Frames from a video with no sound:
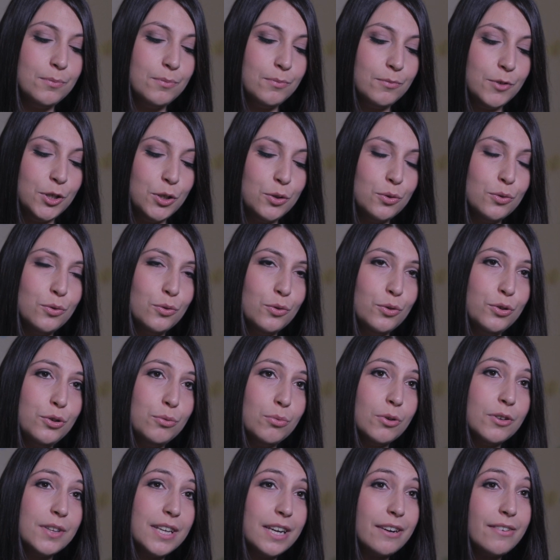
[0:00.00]

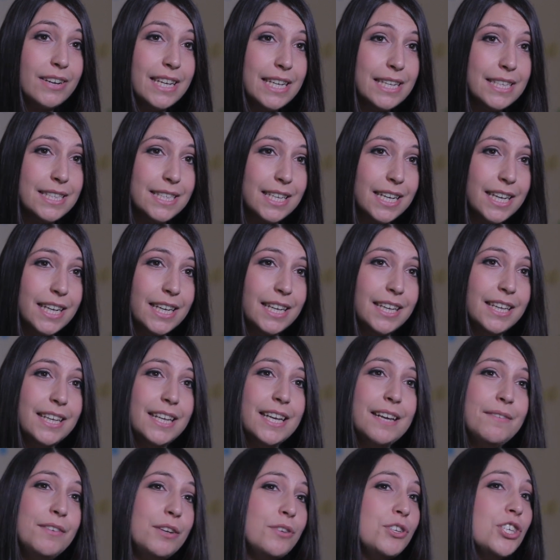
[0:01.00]
Record what they're
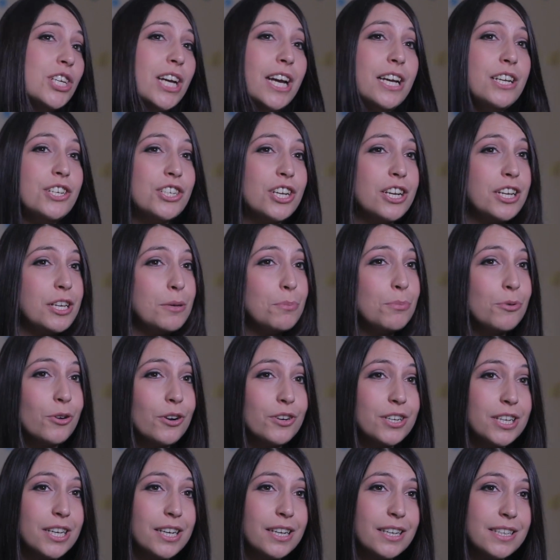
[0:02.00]
eating, if you change any
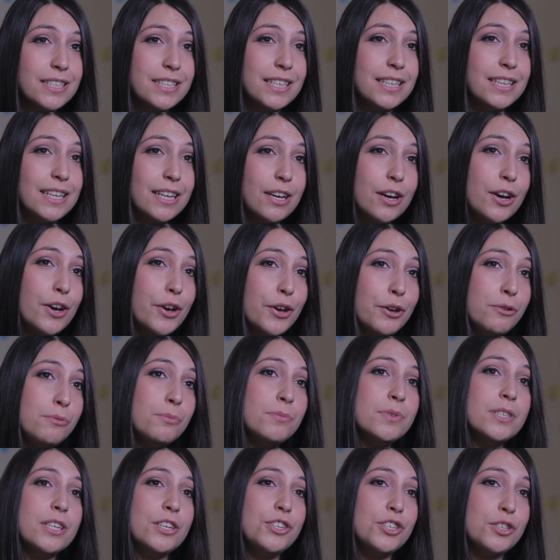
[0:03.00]
products in the
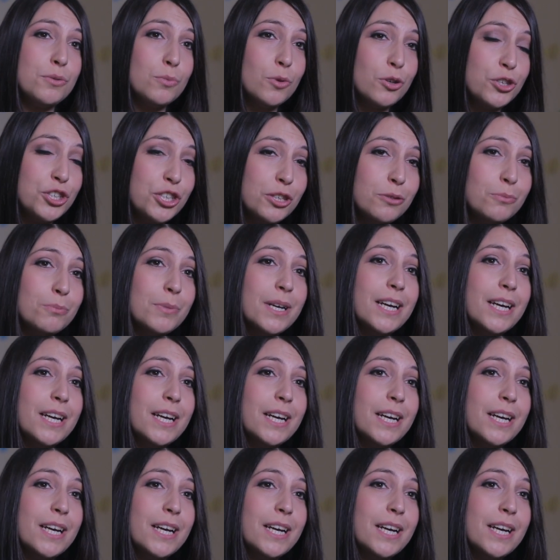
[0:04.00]
home such as washing